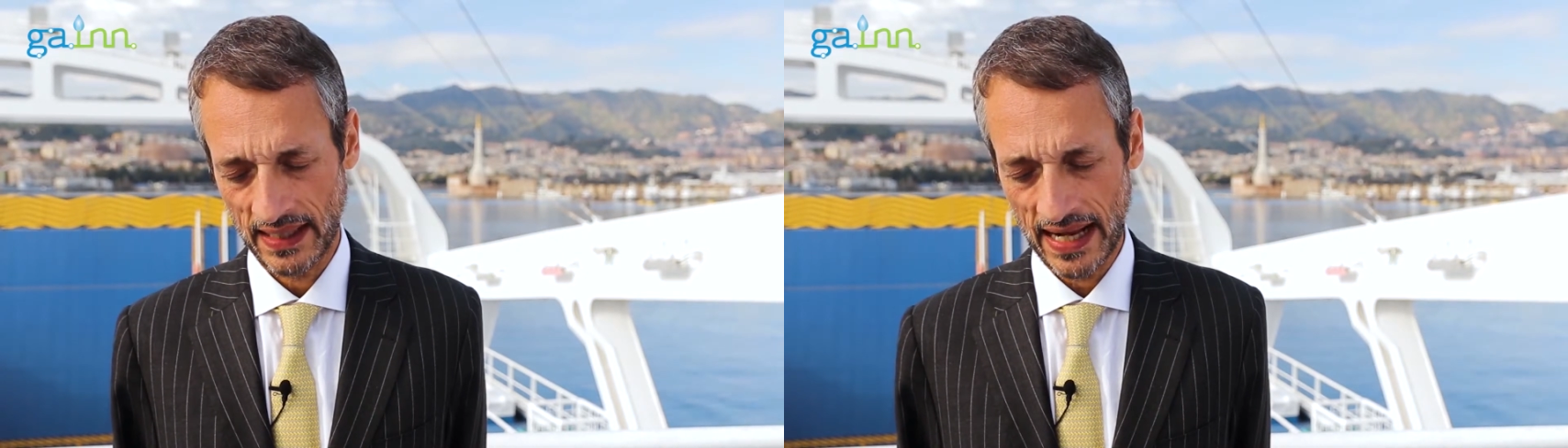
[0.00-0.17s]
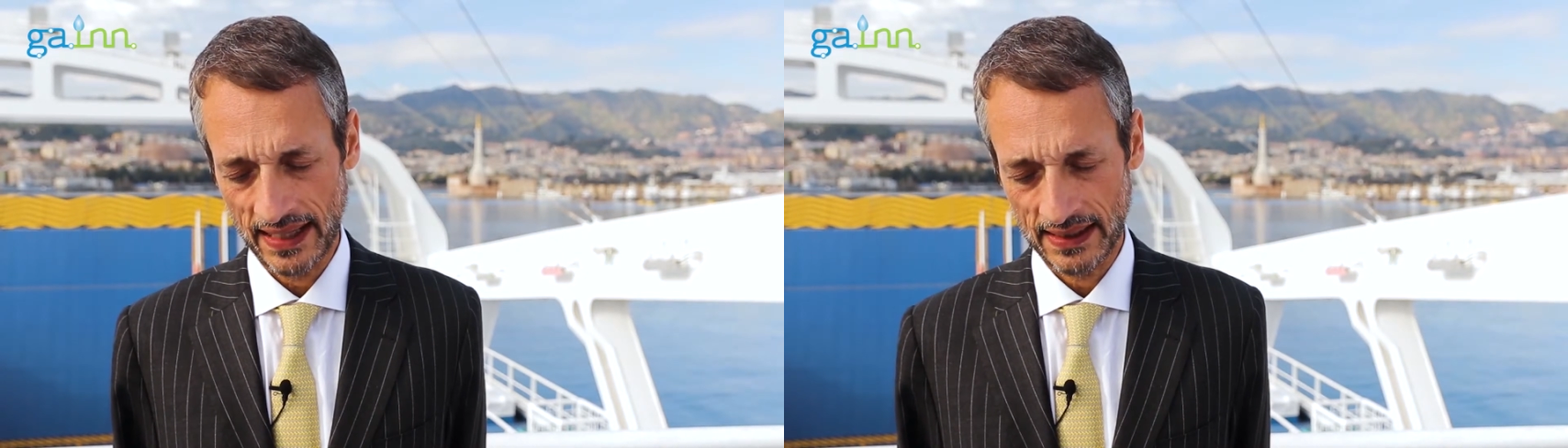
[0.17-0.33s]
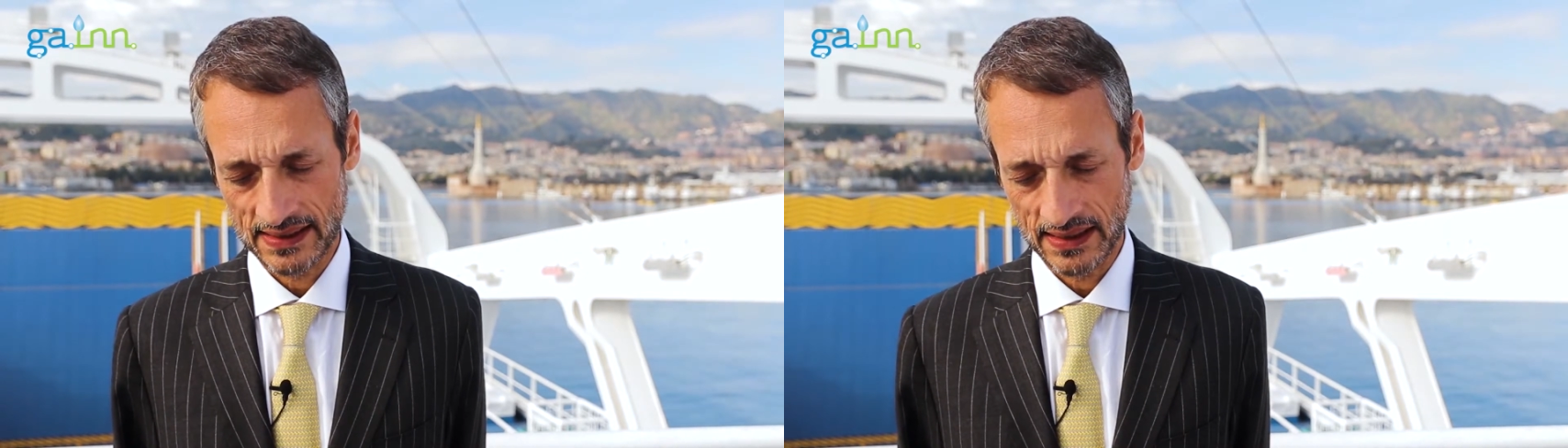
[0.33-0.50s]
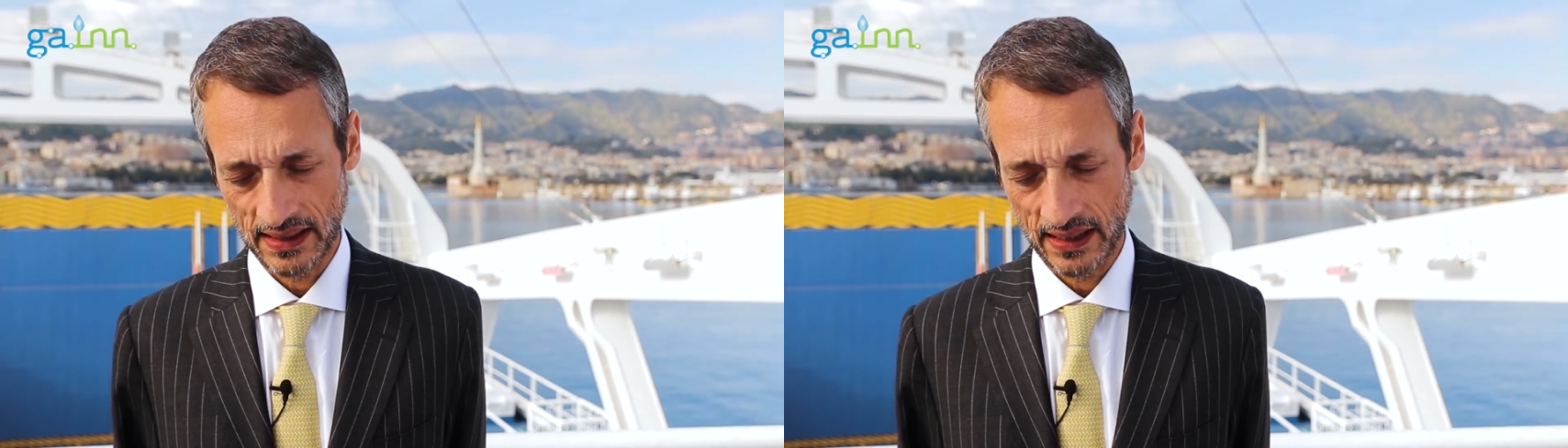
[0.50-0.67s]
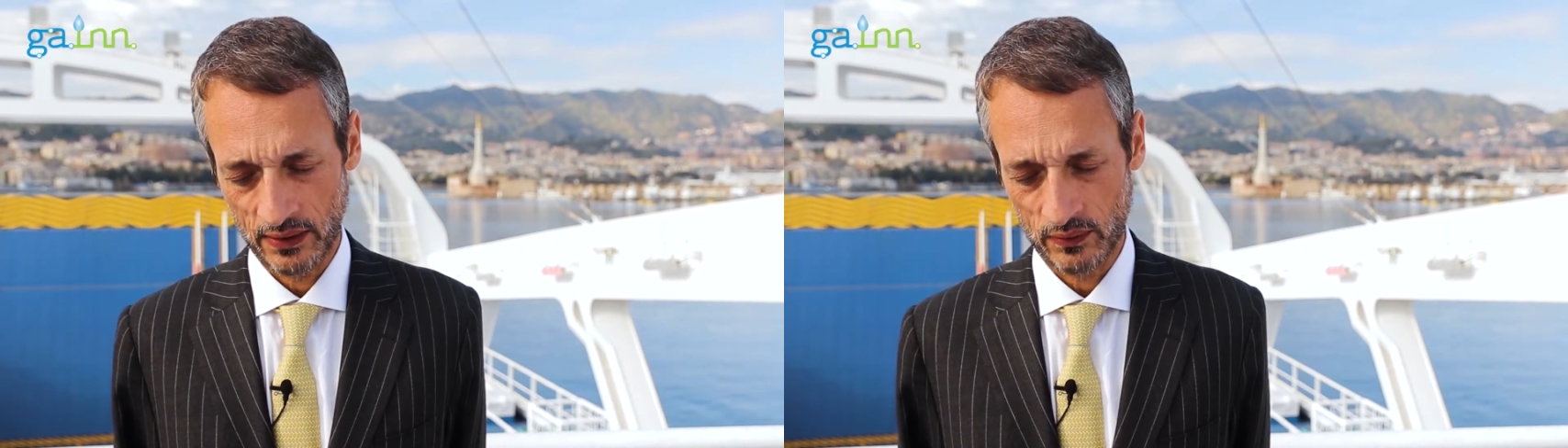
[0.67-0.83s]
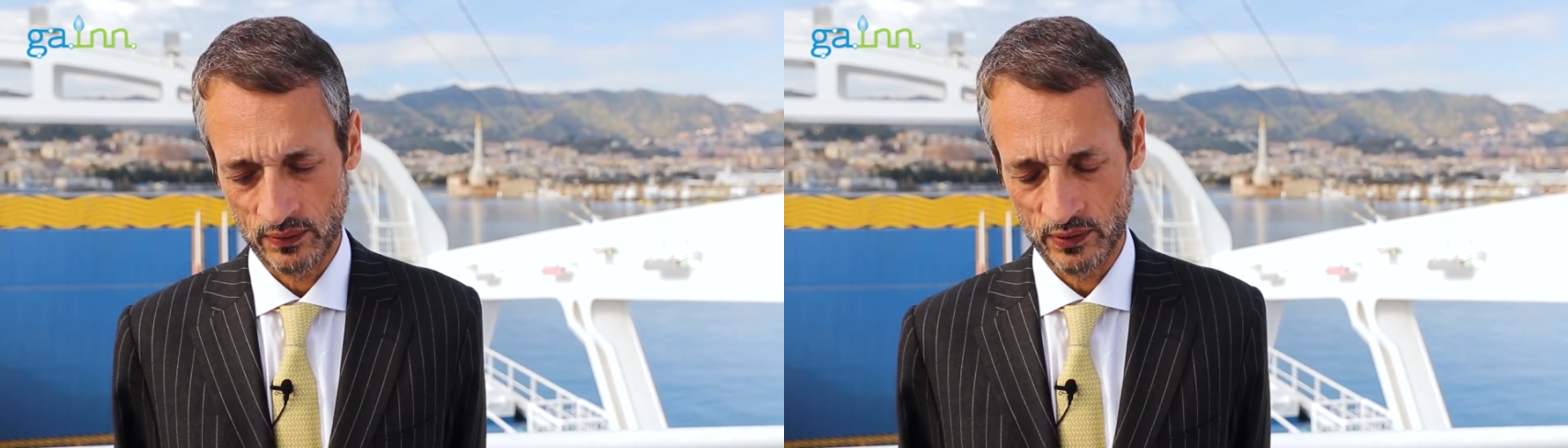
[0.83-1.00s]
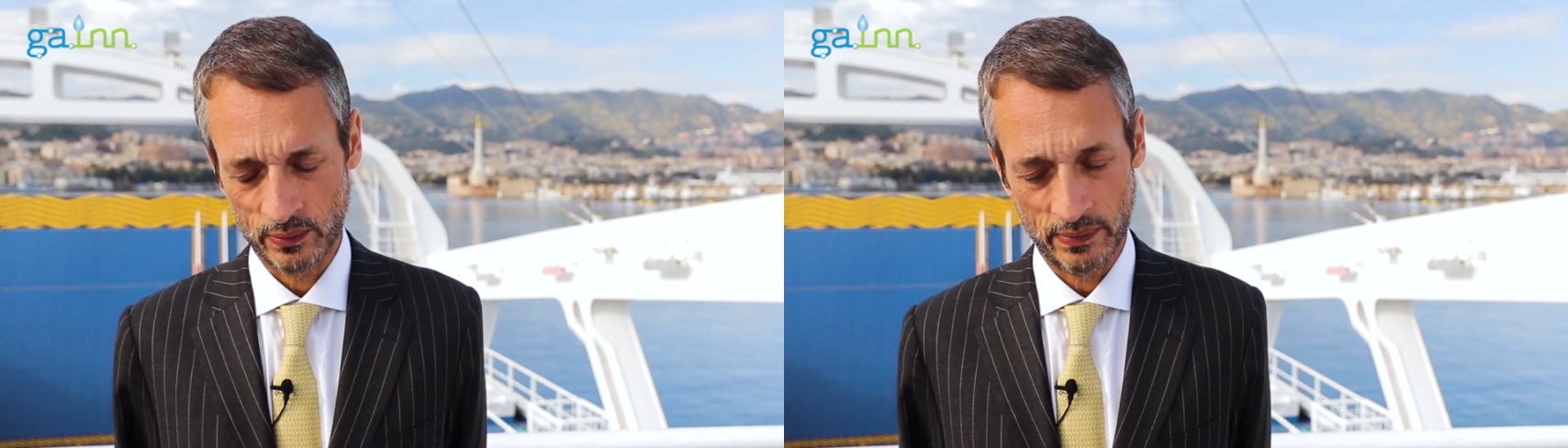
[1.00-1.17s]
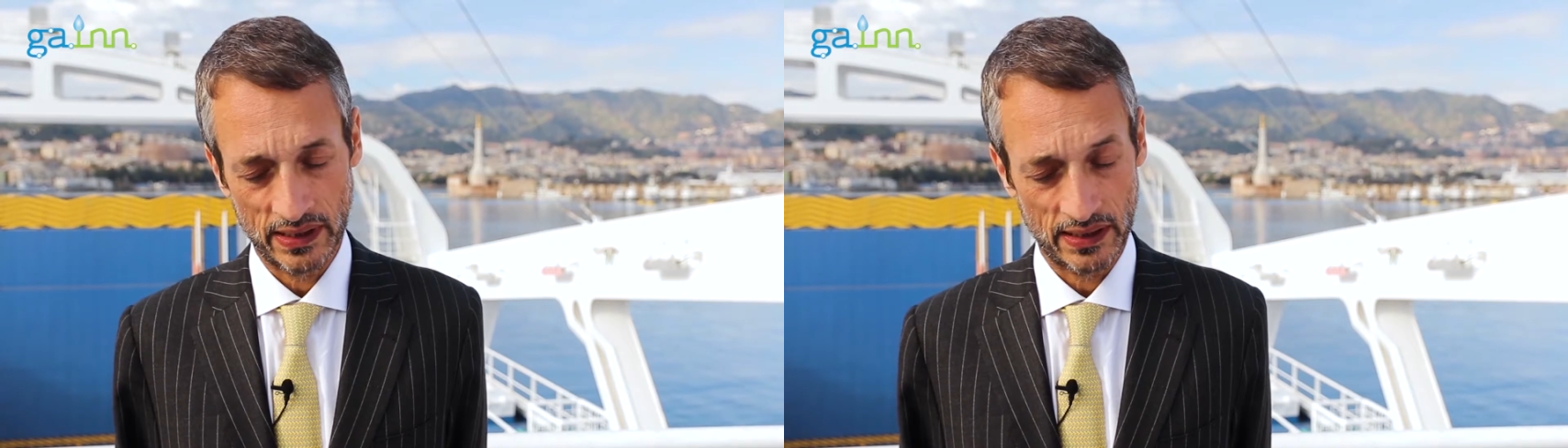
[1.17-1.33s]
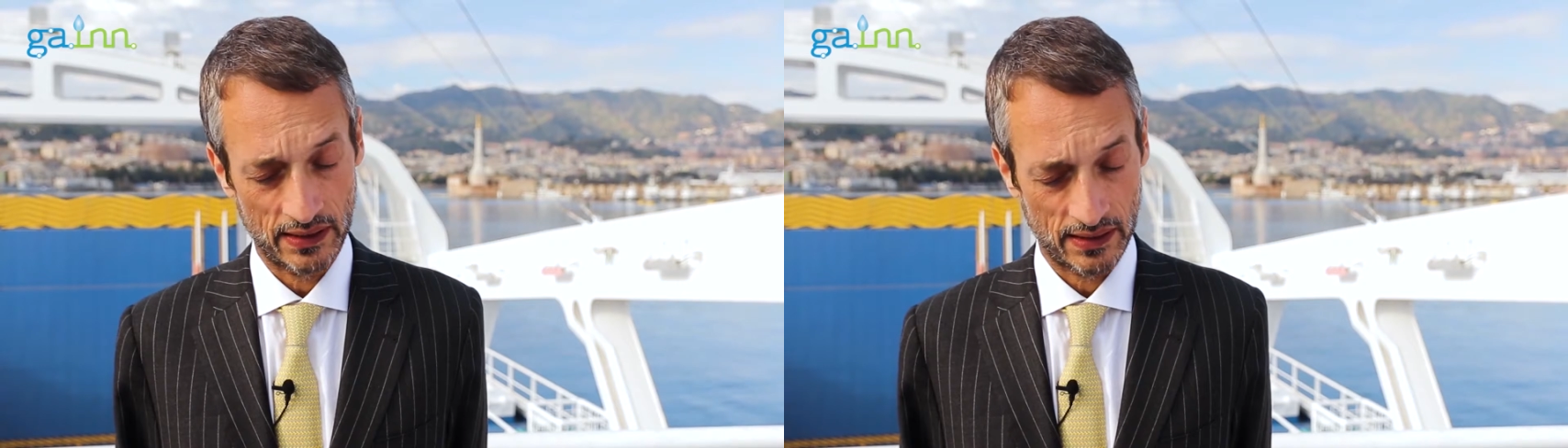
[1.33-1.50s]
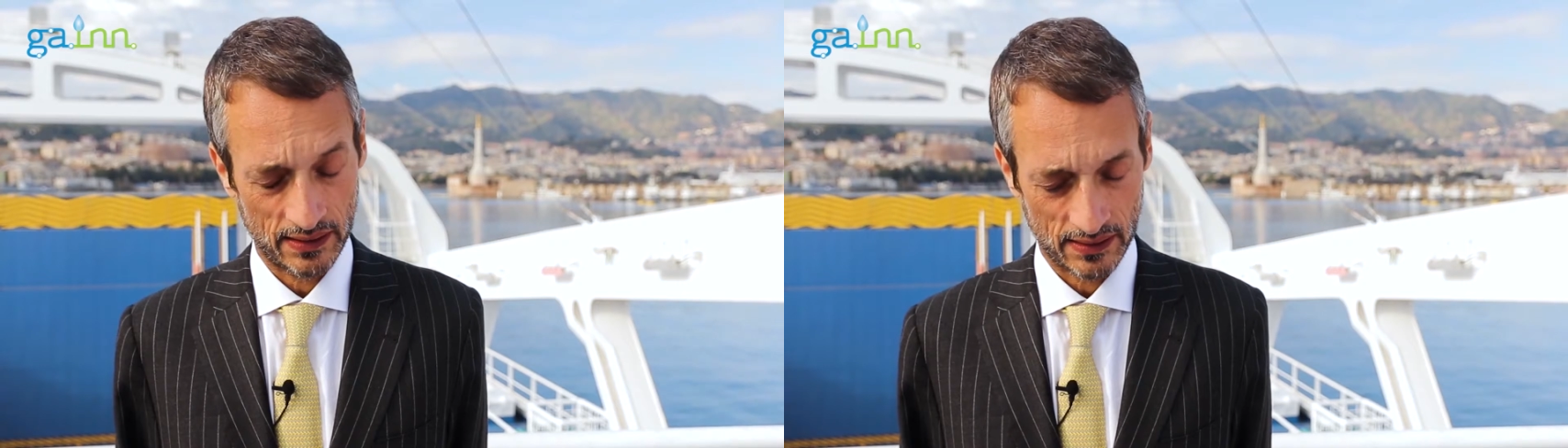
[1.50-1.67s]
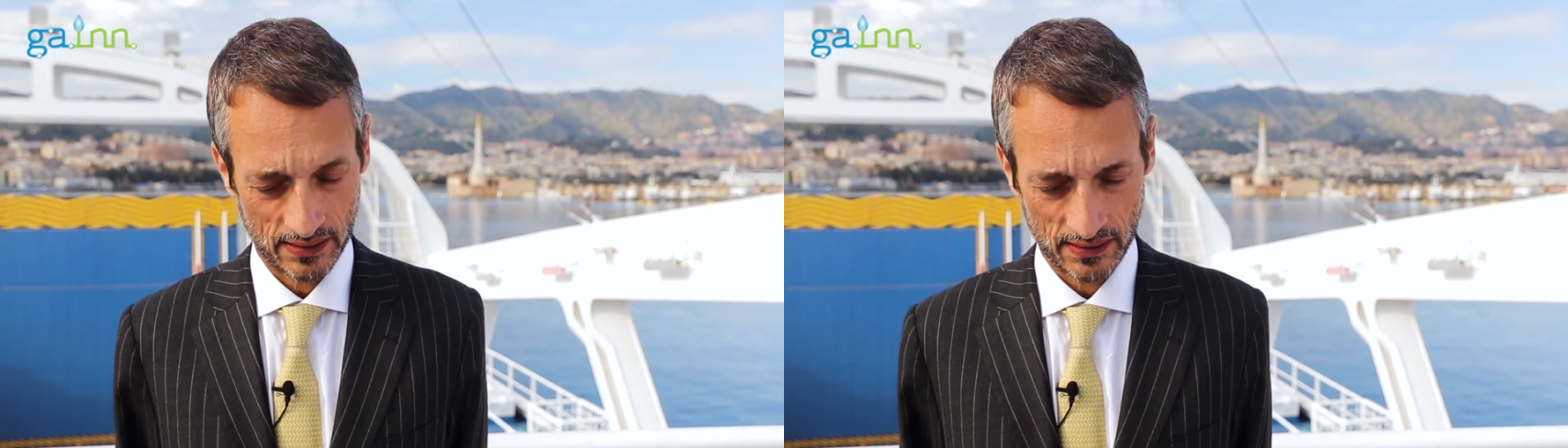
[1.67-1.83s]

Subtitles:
trucks, it would be